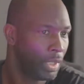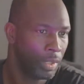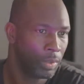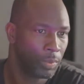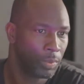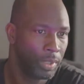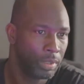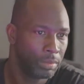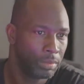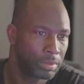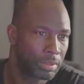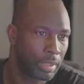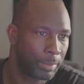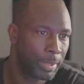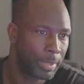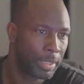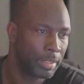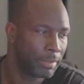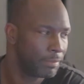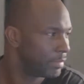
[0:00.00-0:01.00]
Well, I
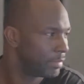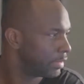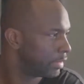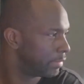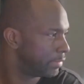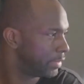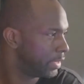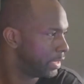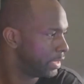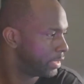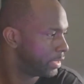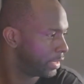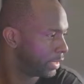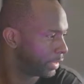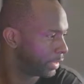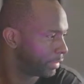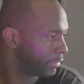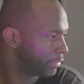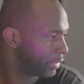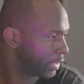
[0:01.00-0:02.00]
mean, if if
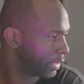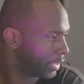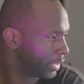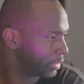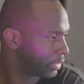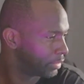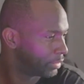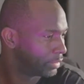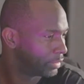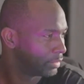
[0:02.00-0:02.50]
anything, if I gotta